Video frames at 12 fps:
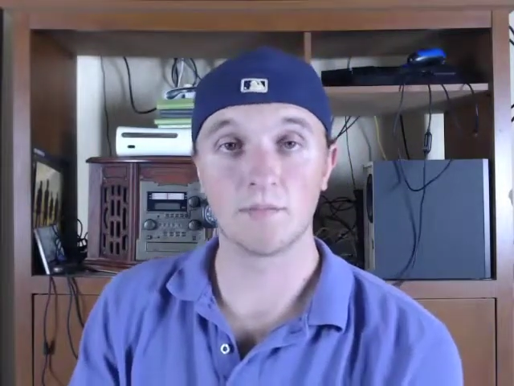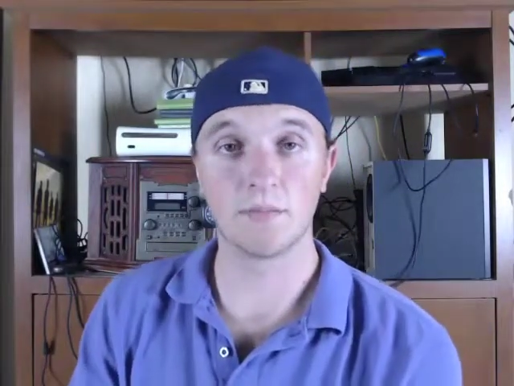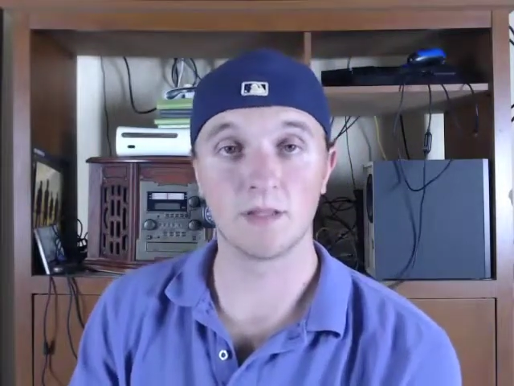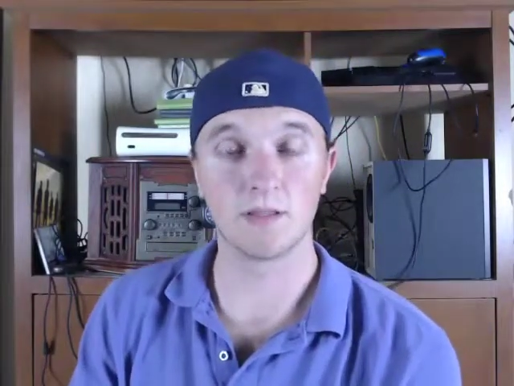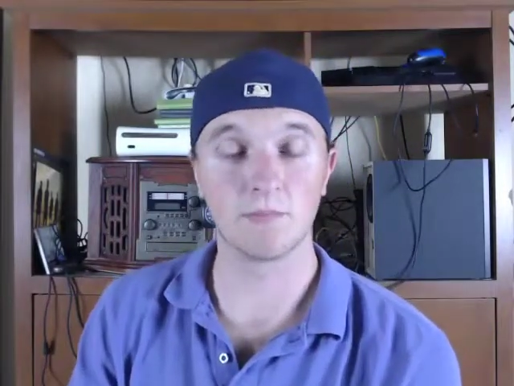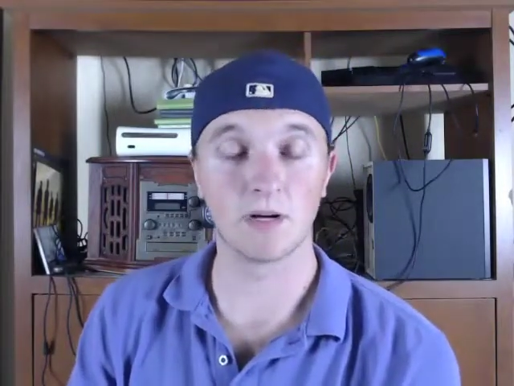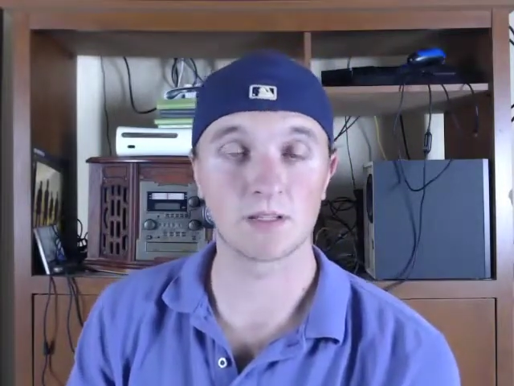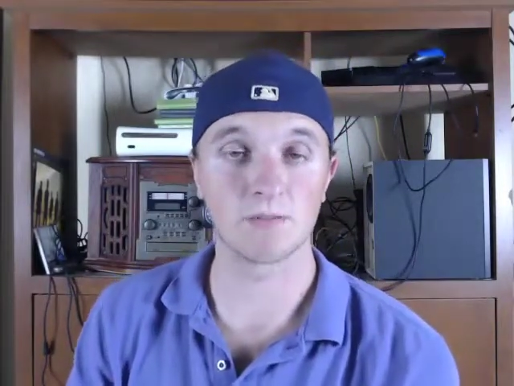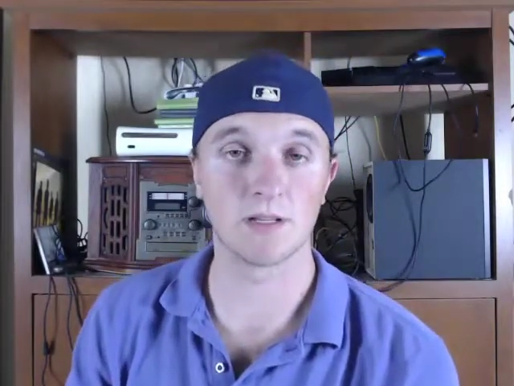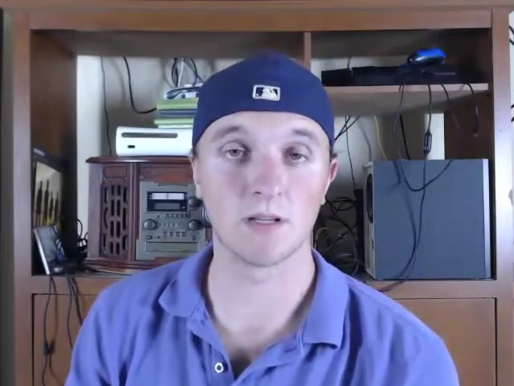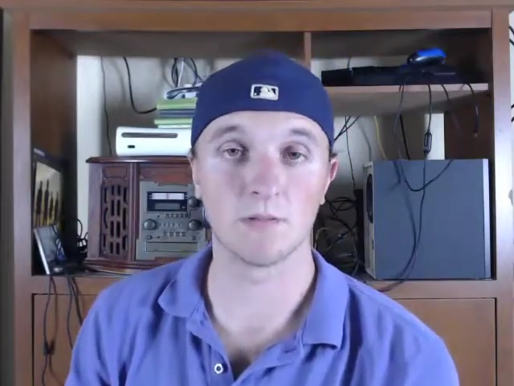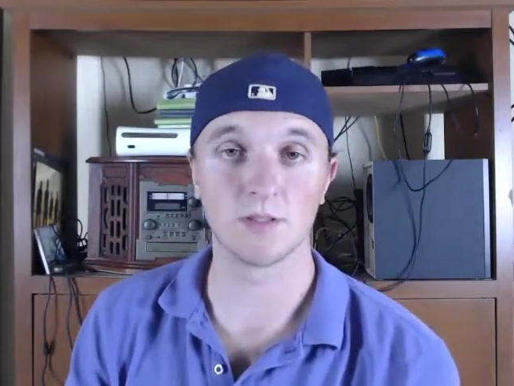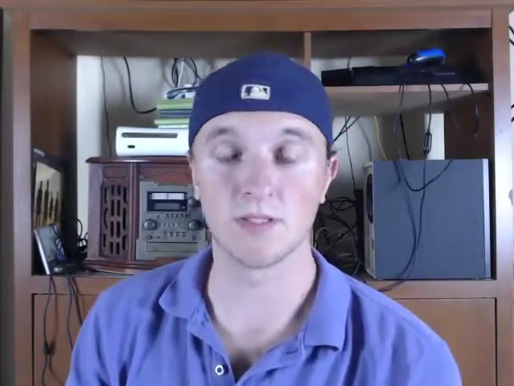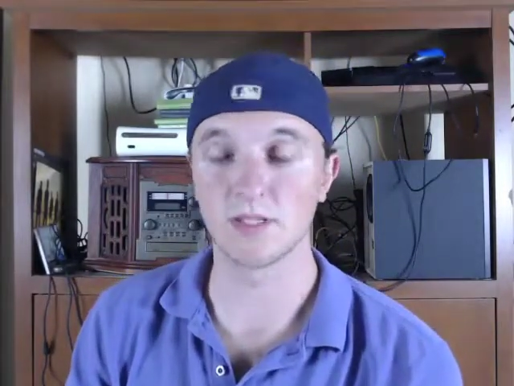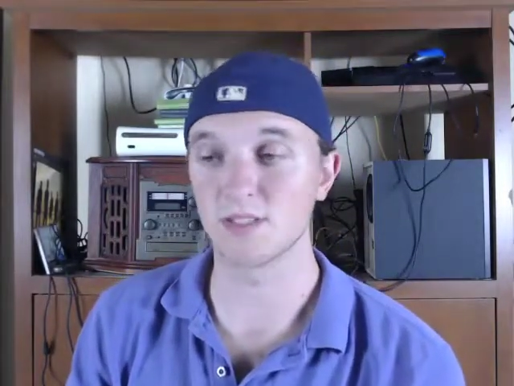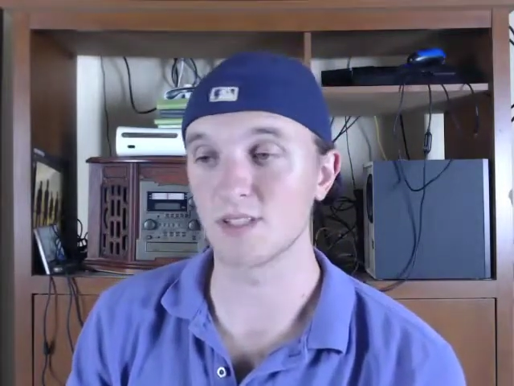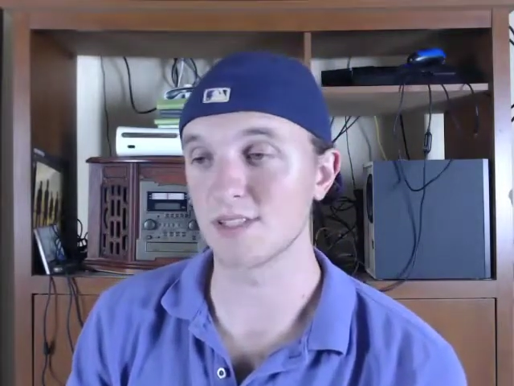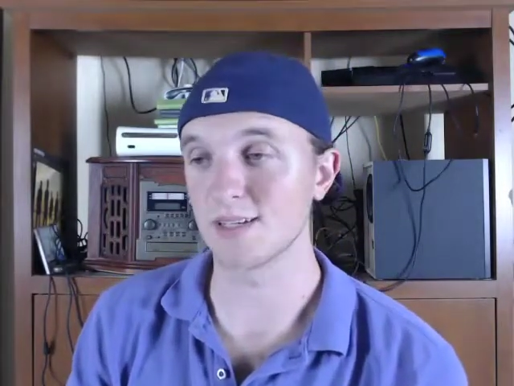beat the Bucks by double
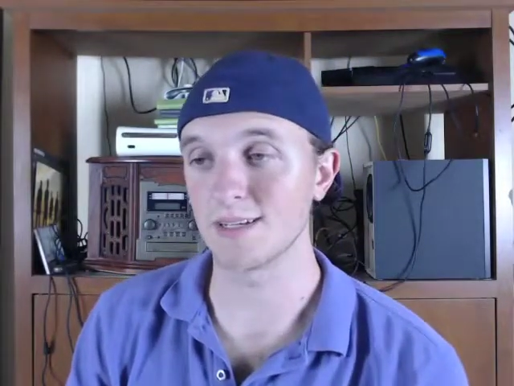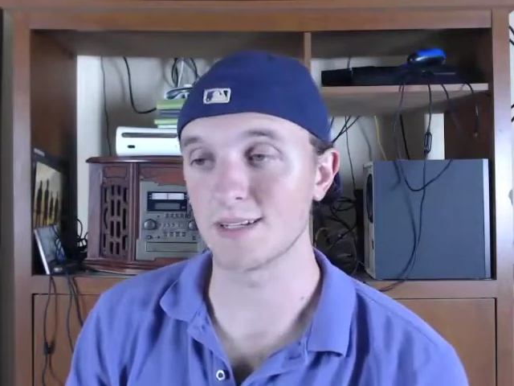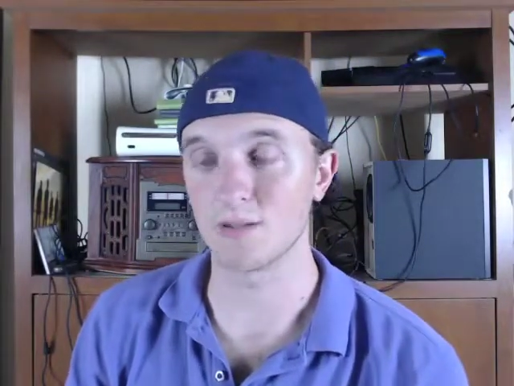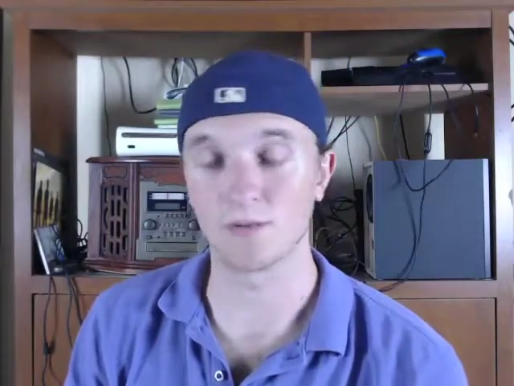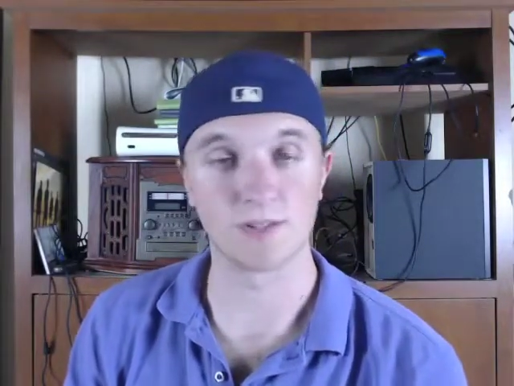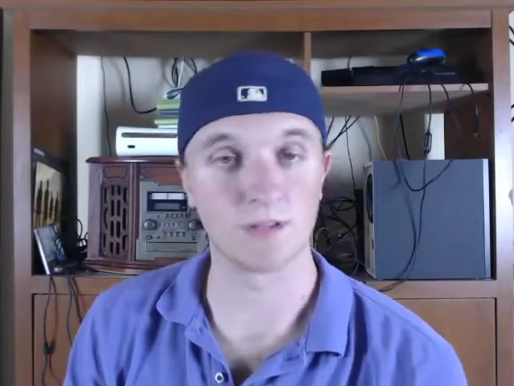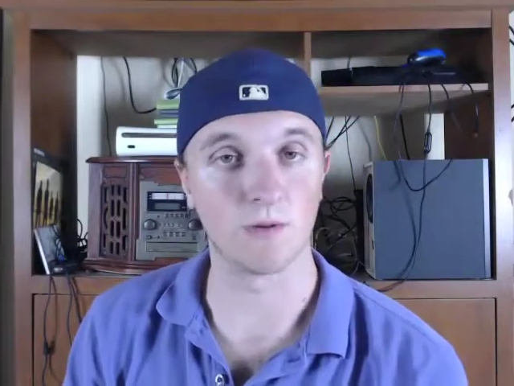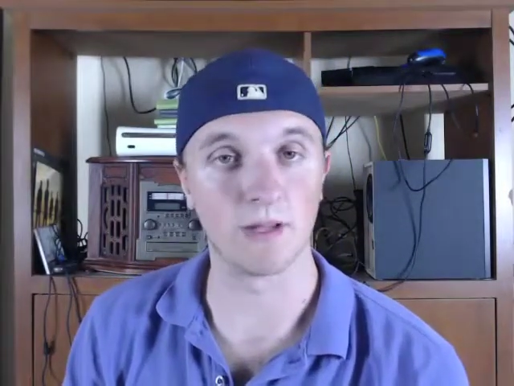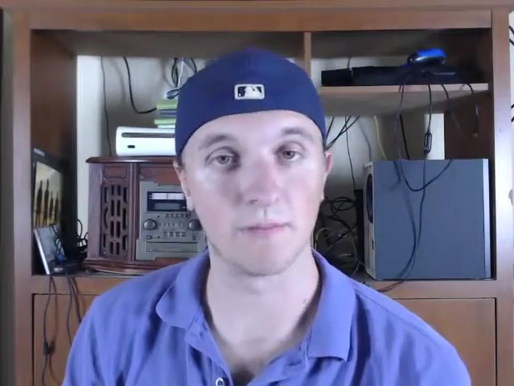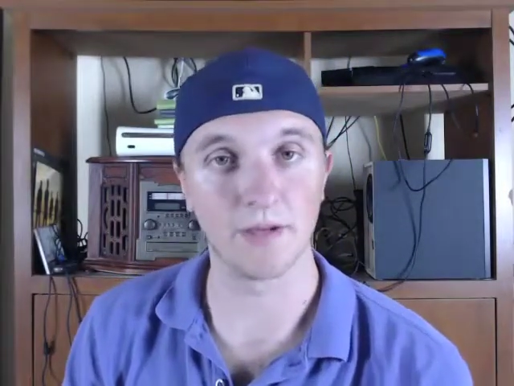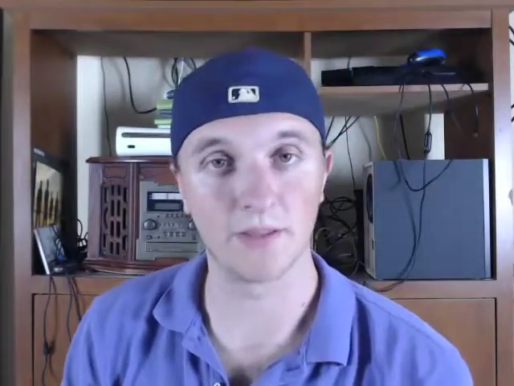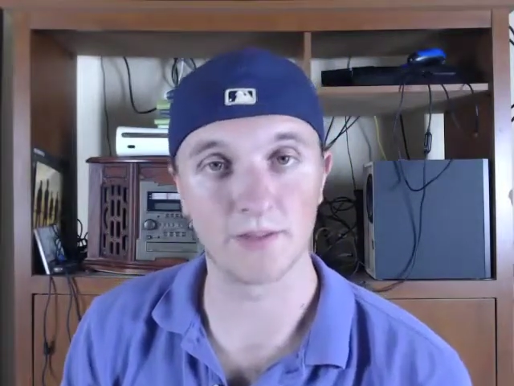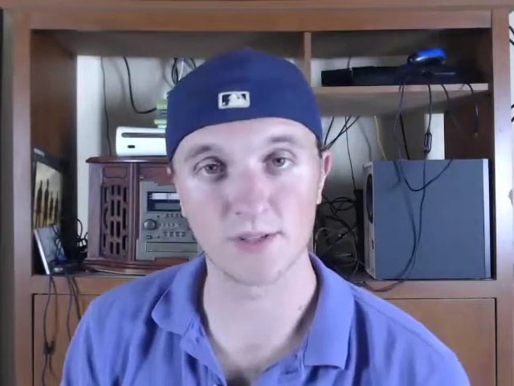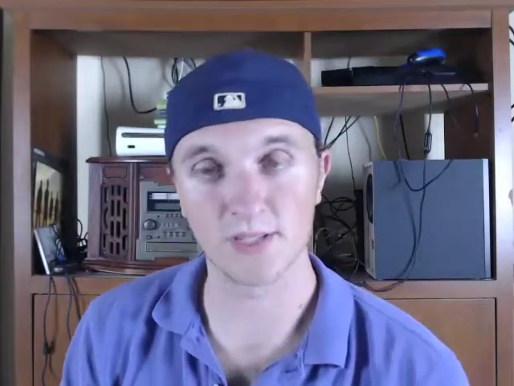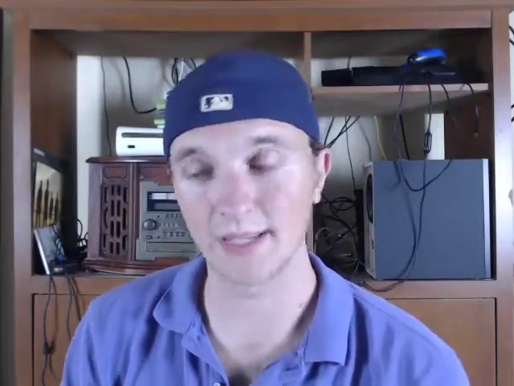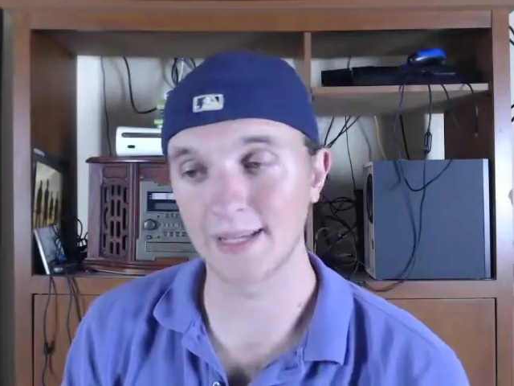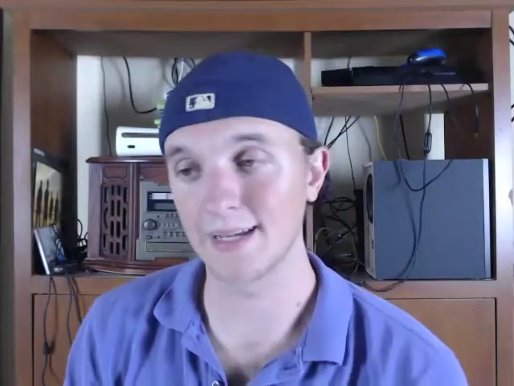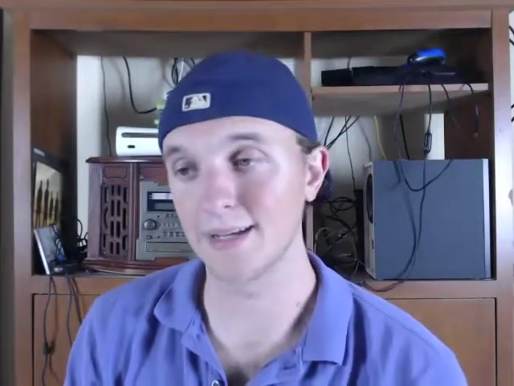digits, I don't see why the Panthers
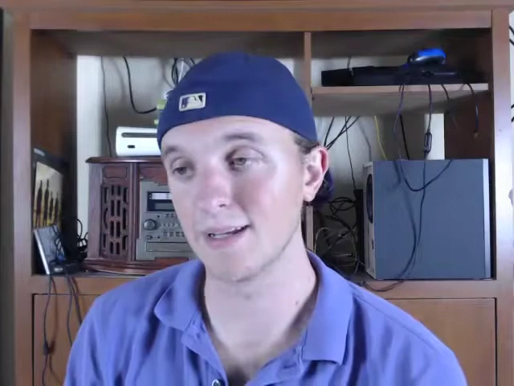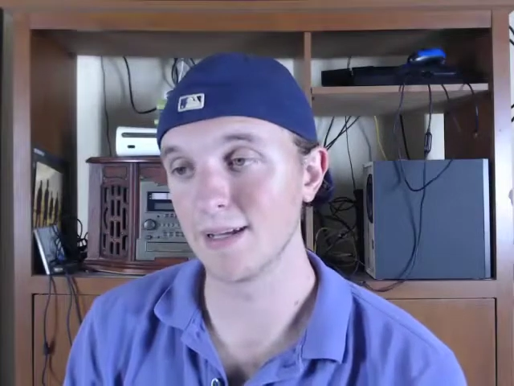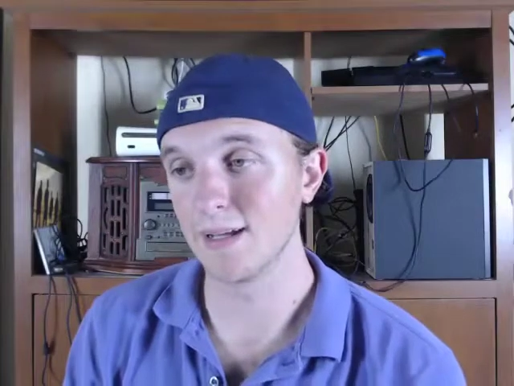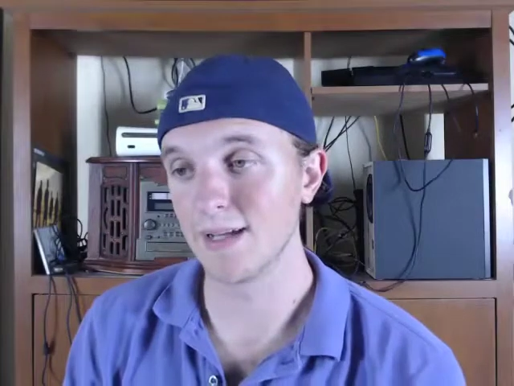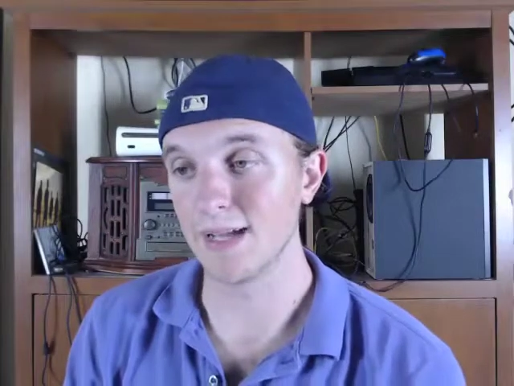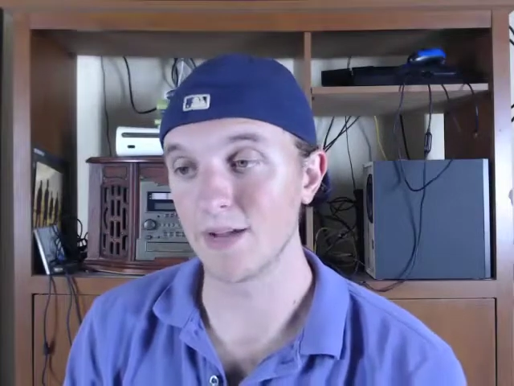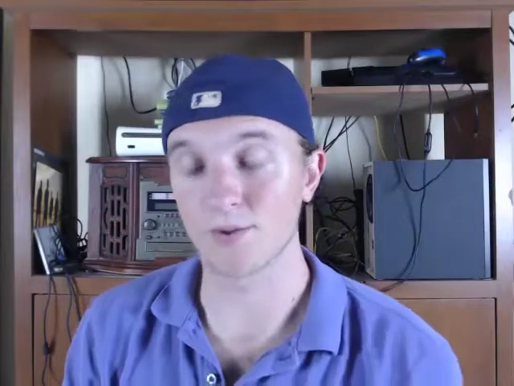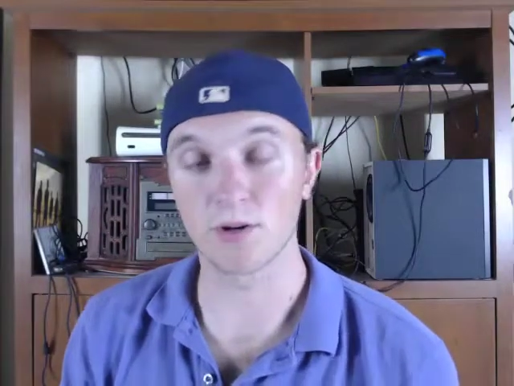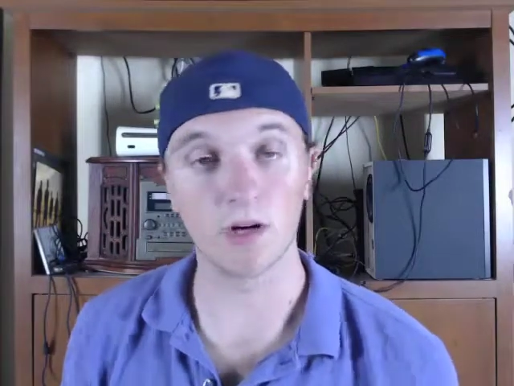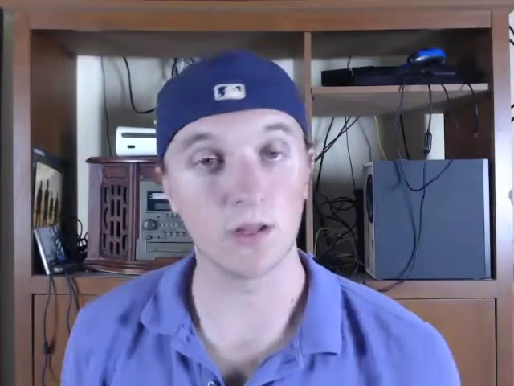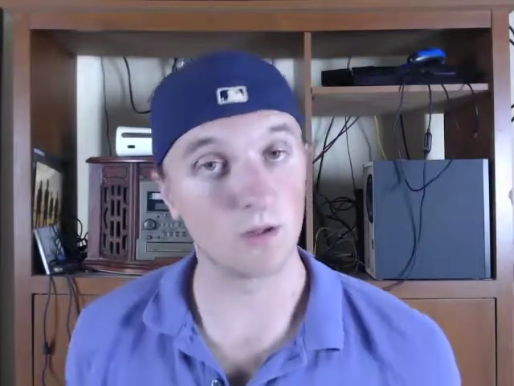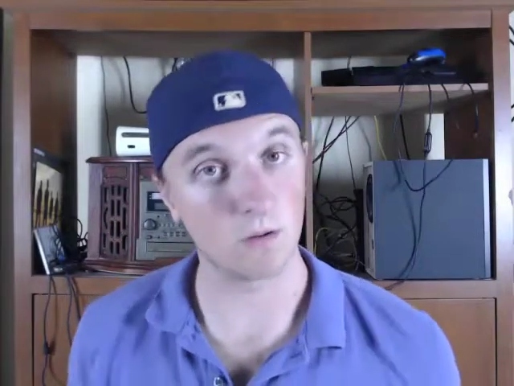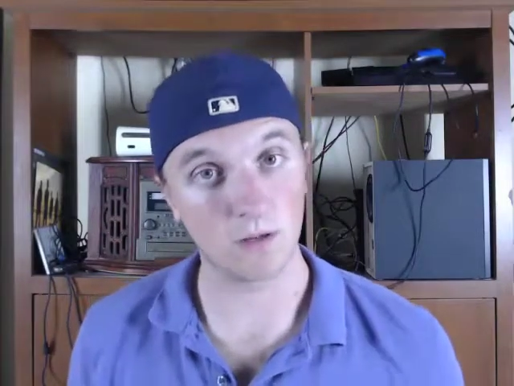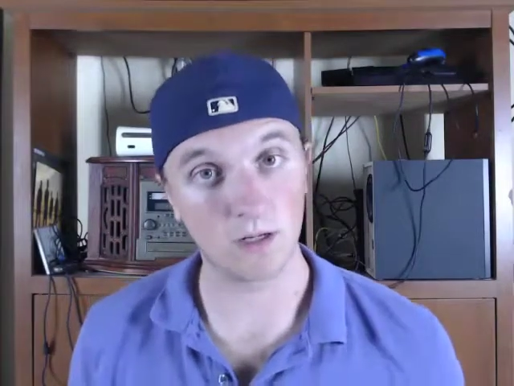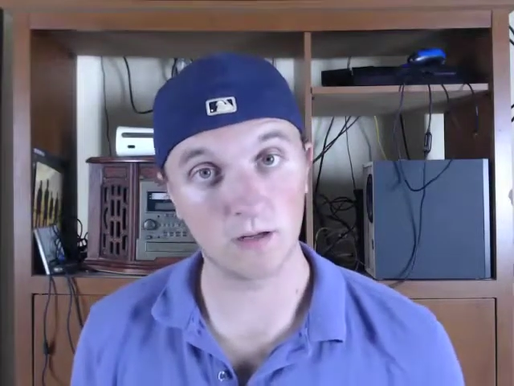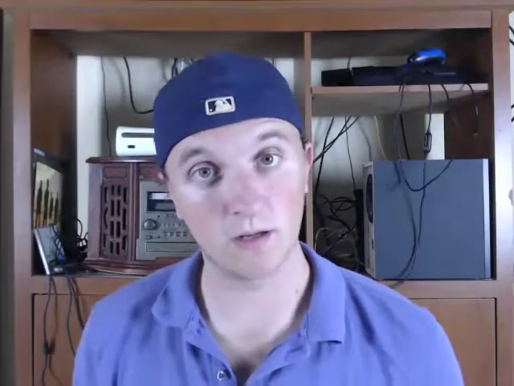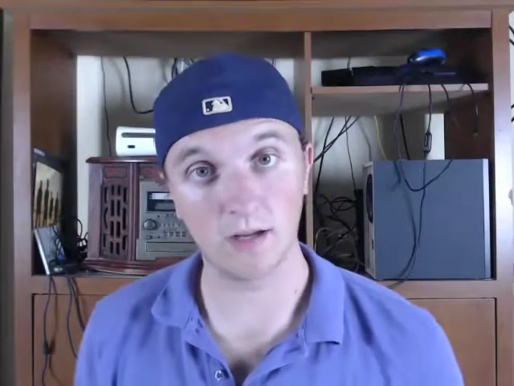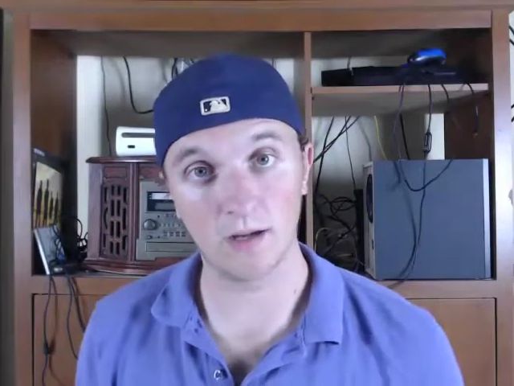can't. After all, no one